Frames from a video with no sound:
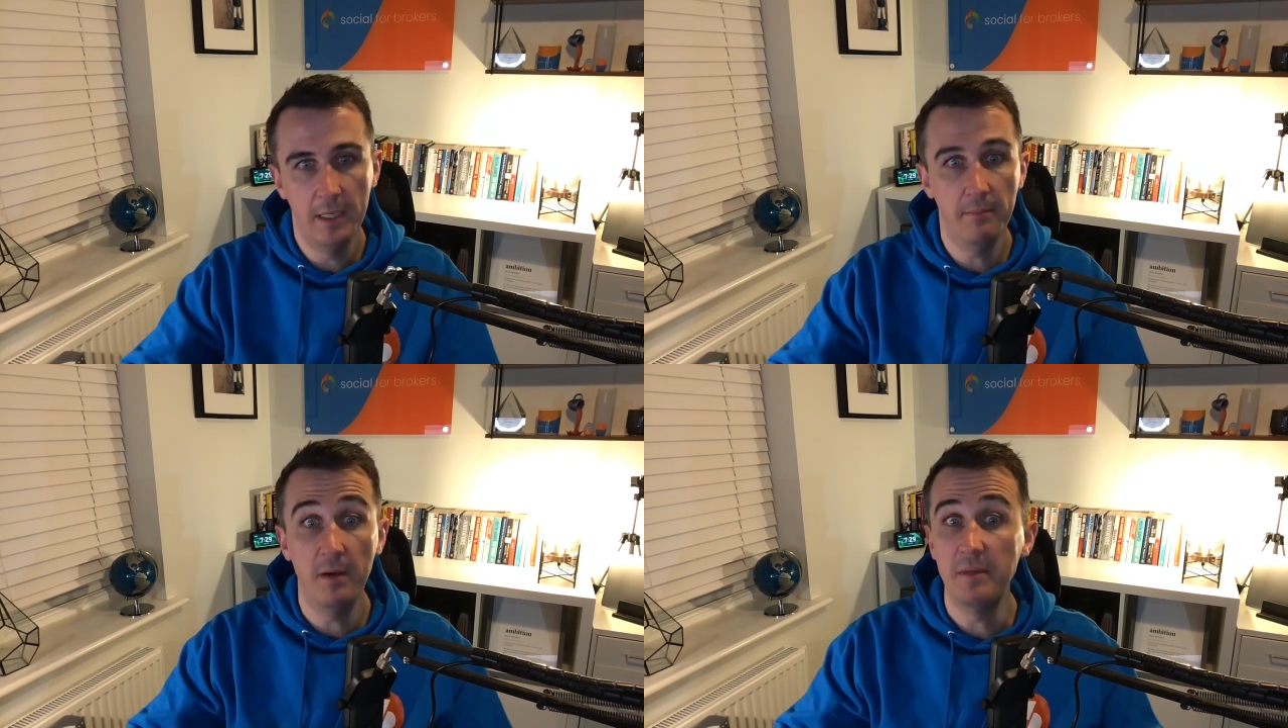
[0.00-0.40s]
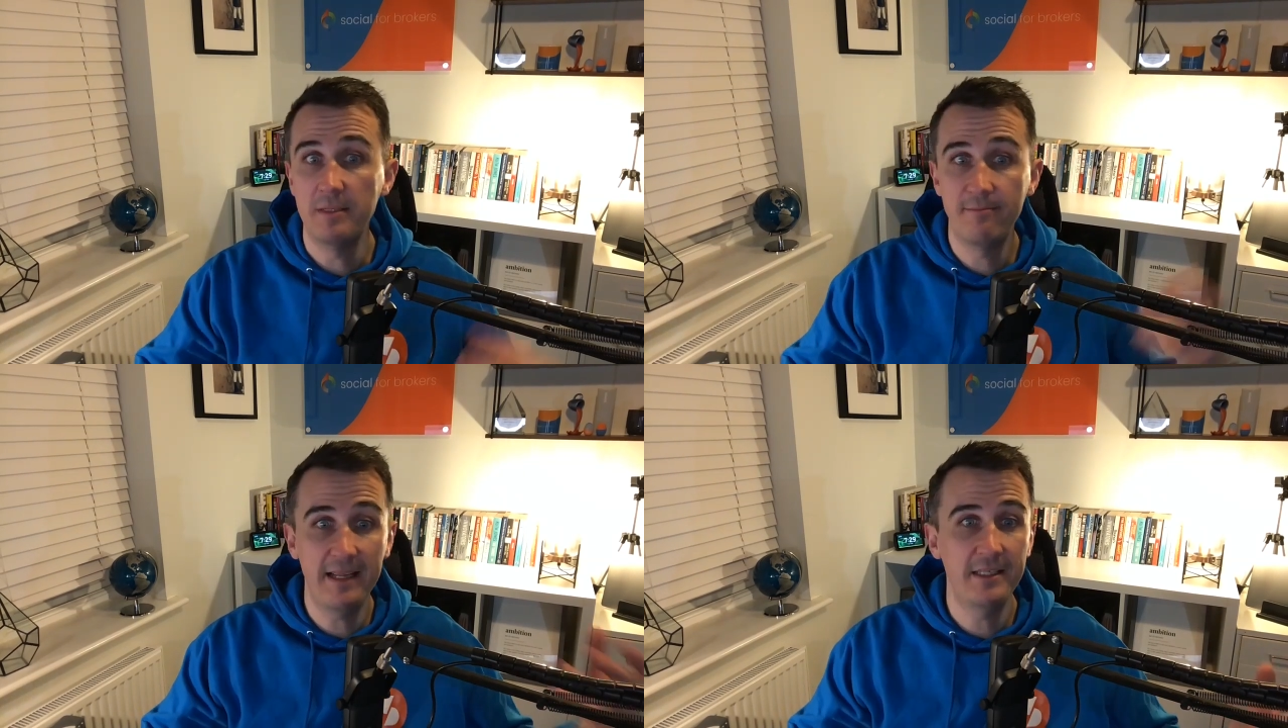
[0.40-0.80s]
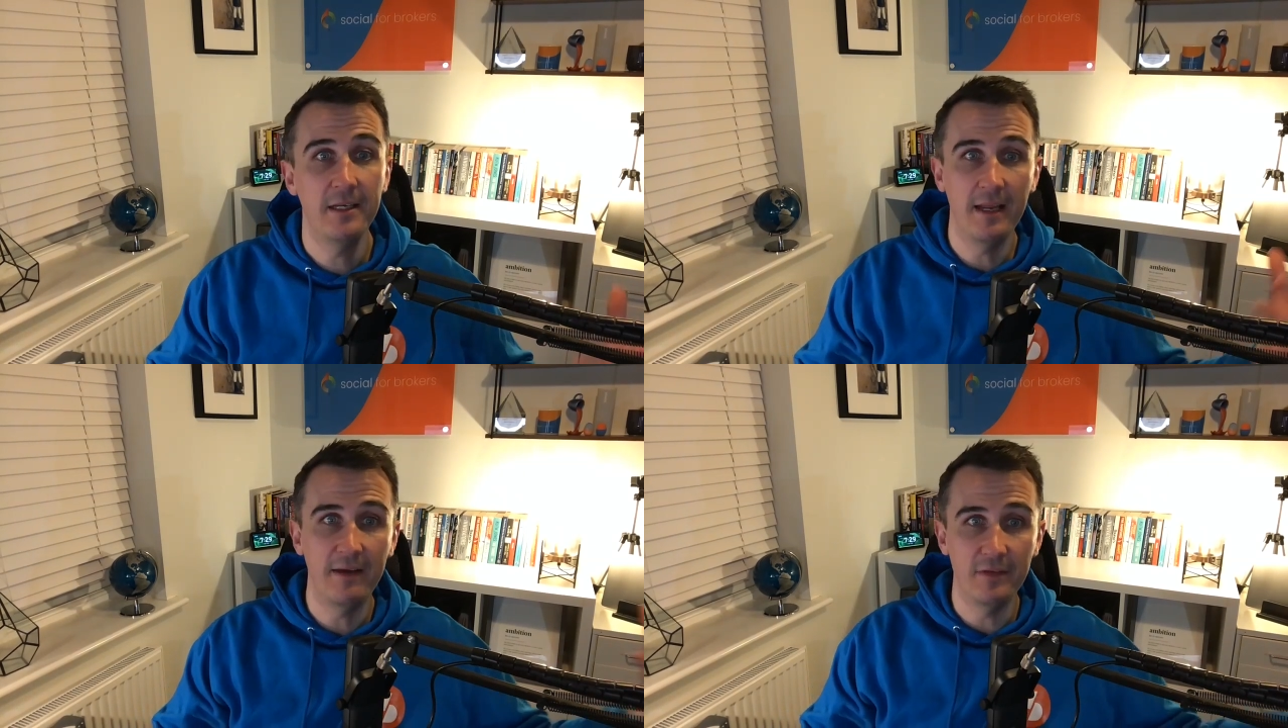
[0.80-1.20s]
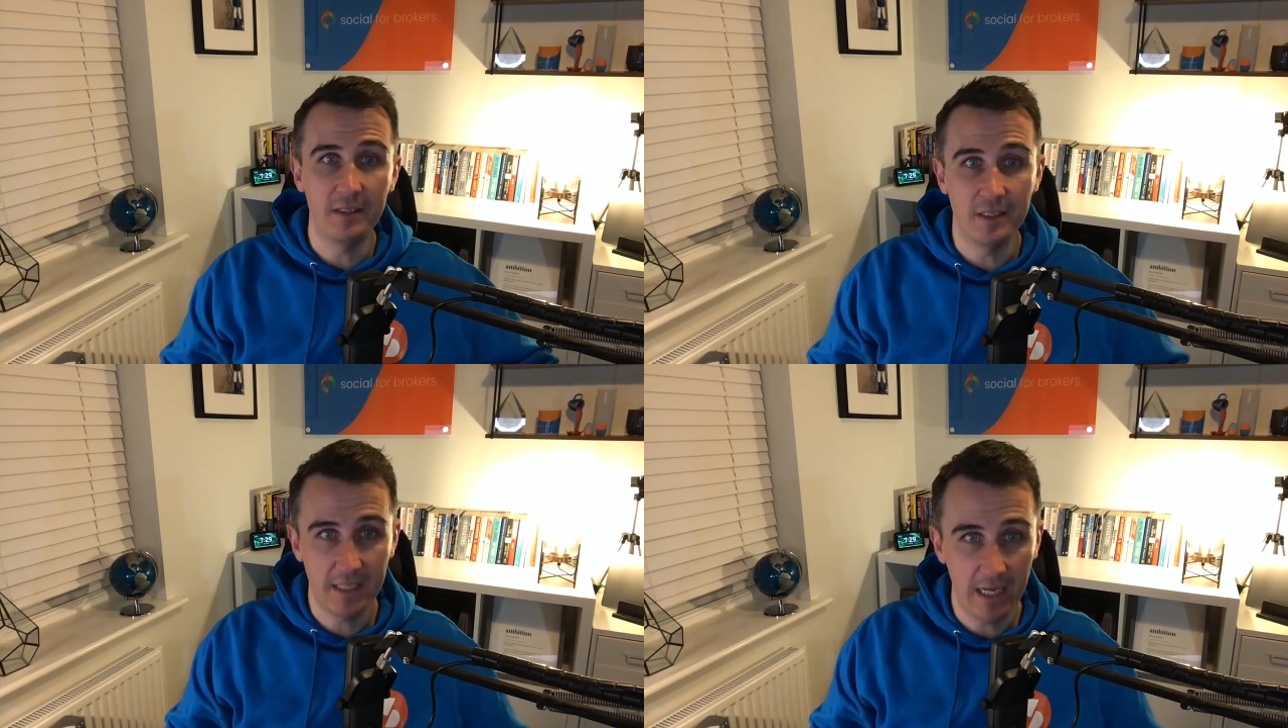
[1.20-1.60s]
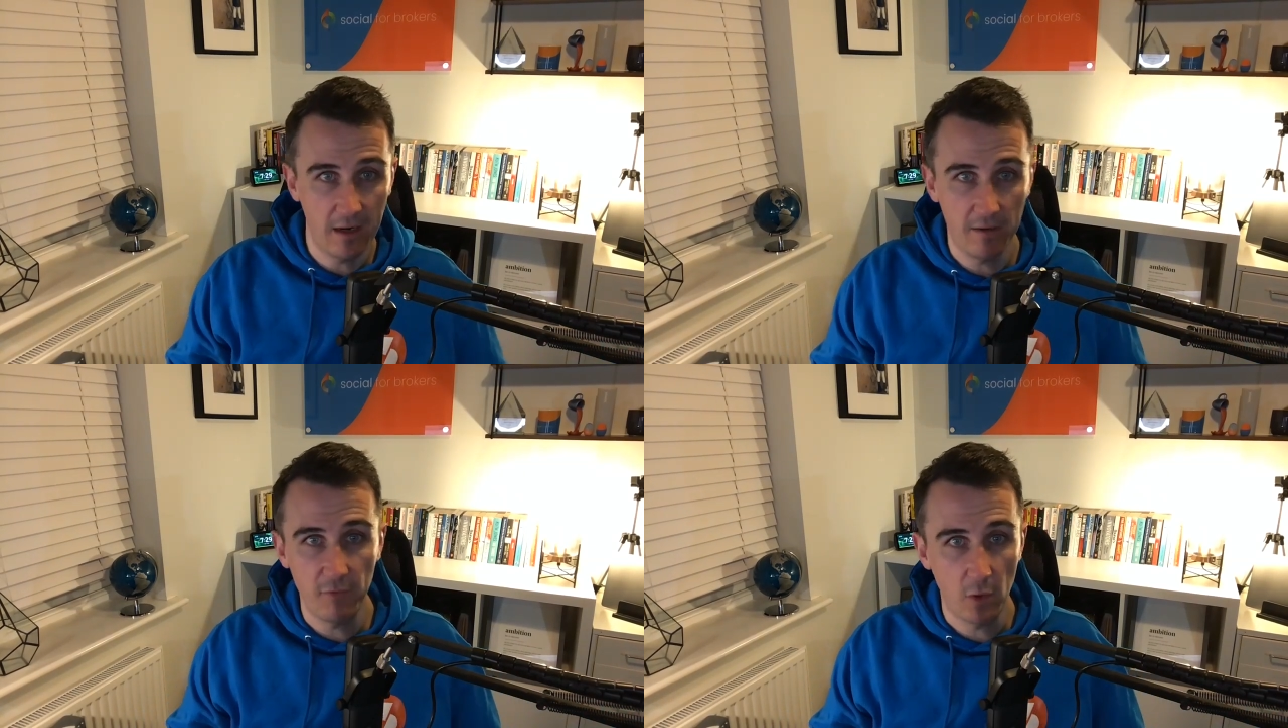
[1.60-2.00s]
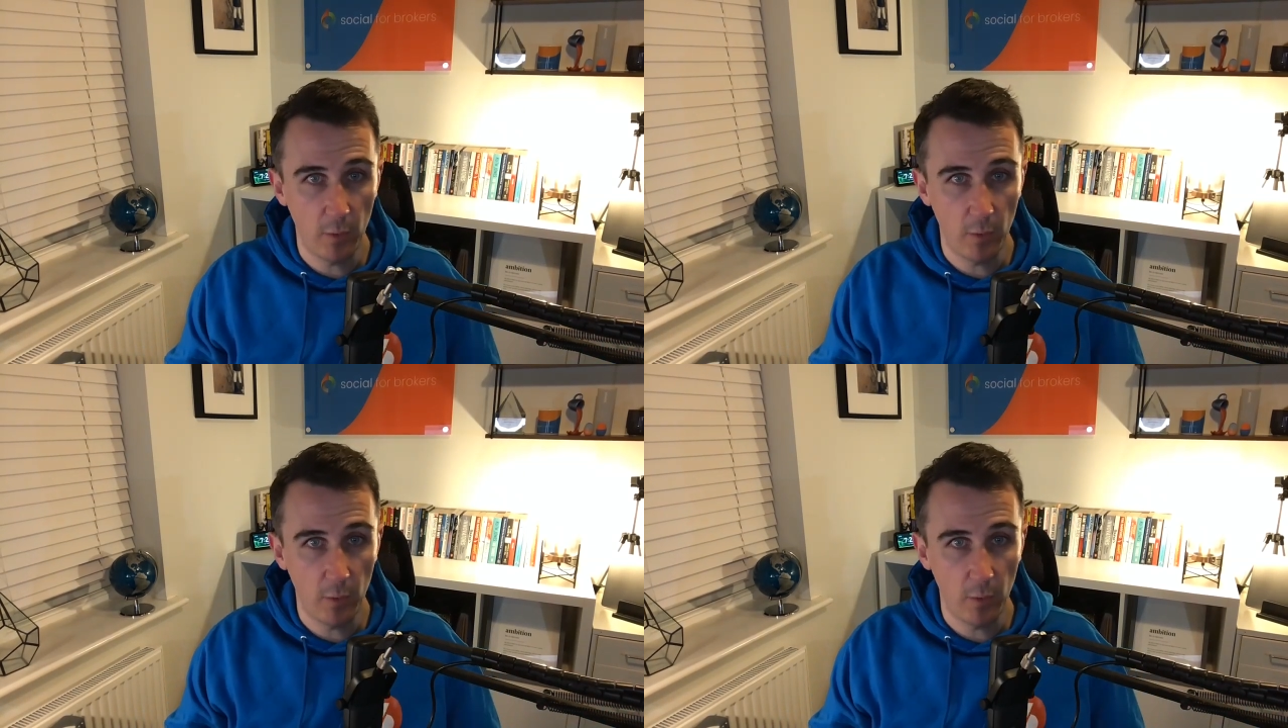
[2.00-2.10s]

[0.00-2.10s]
might be splitting and having to sell, and I've got